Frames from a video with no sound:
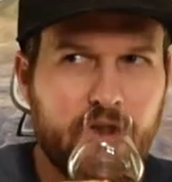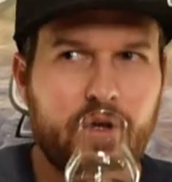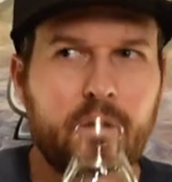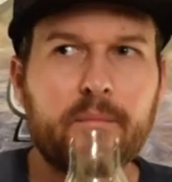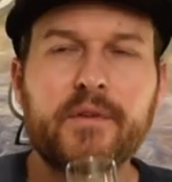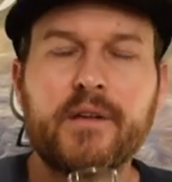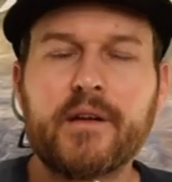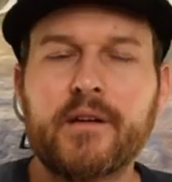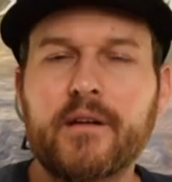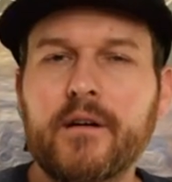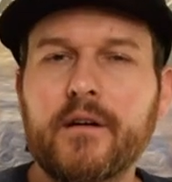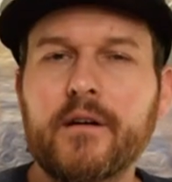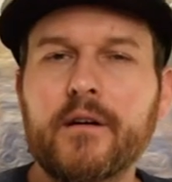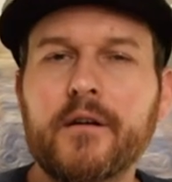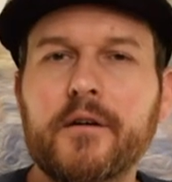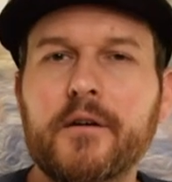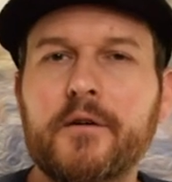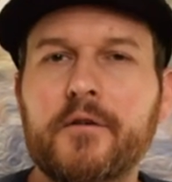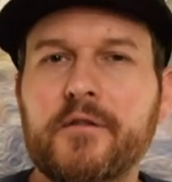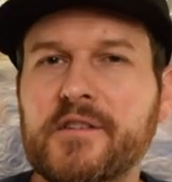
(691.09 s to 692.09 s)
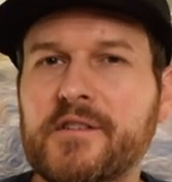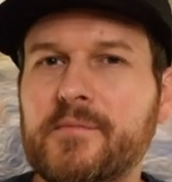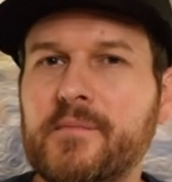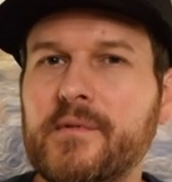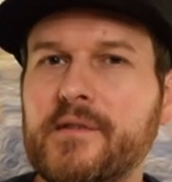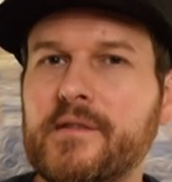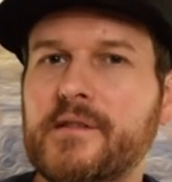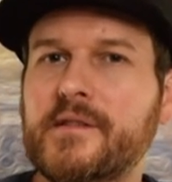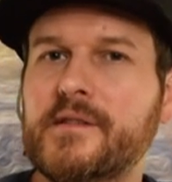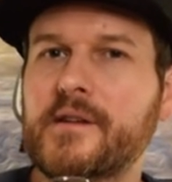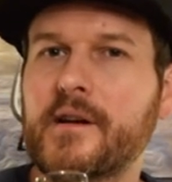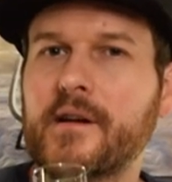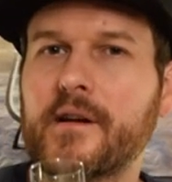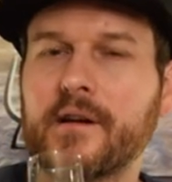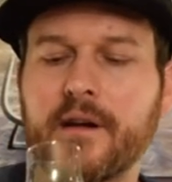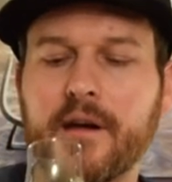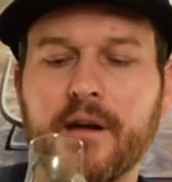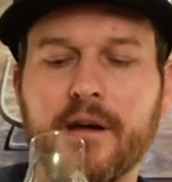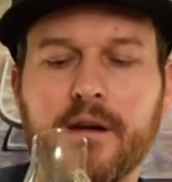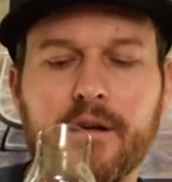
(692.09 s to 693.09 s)
Kind of like a Christmas kind
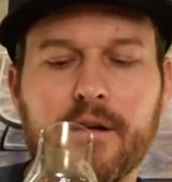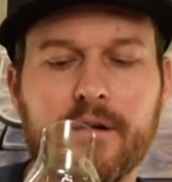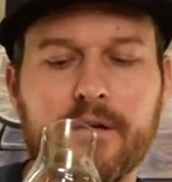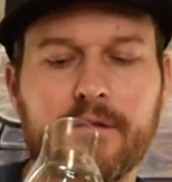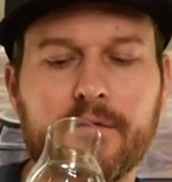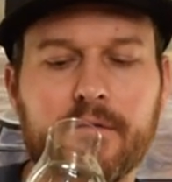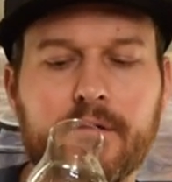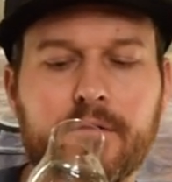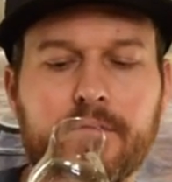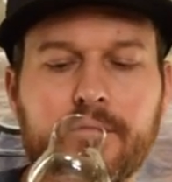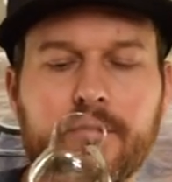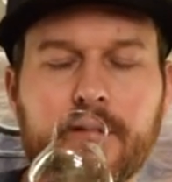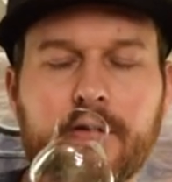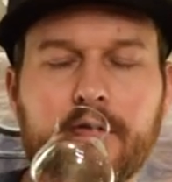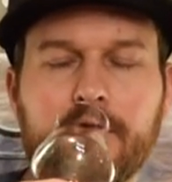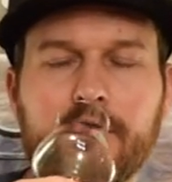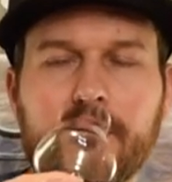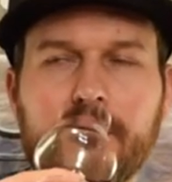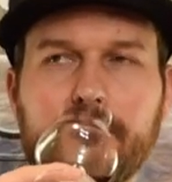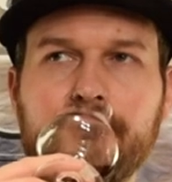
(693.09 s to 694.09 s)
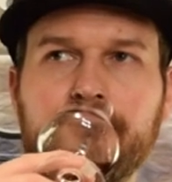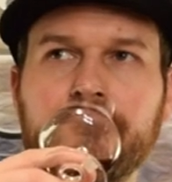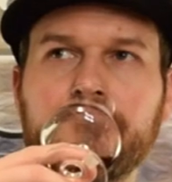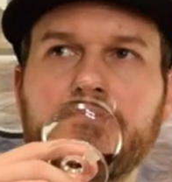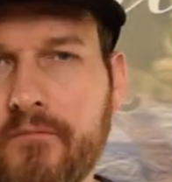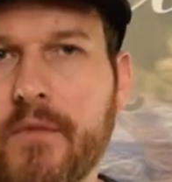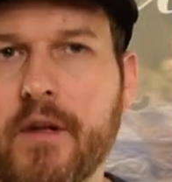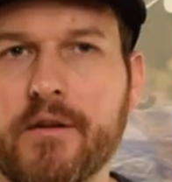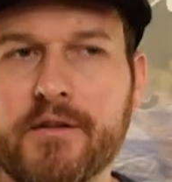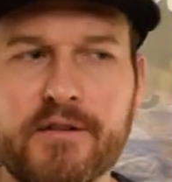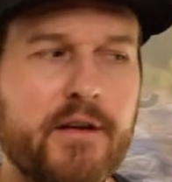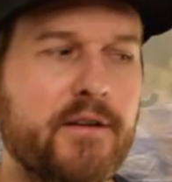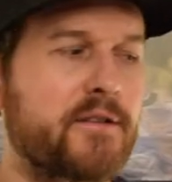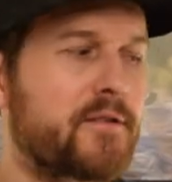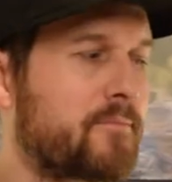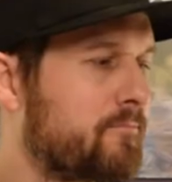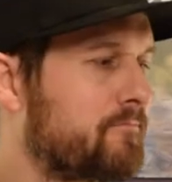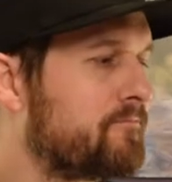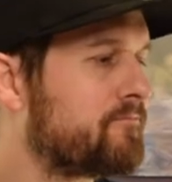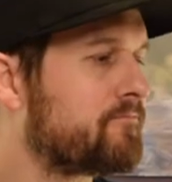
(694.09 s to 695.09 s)
of cake kind of thing going on. It's nice.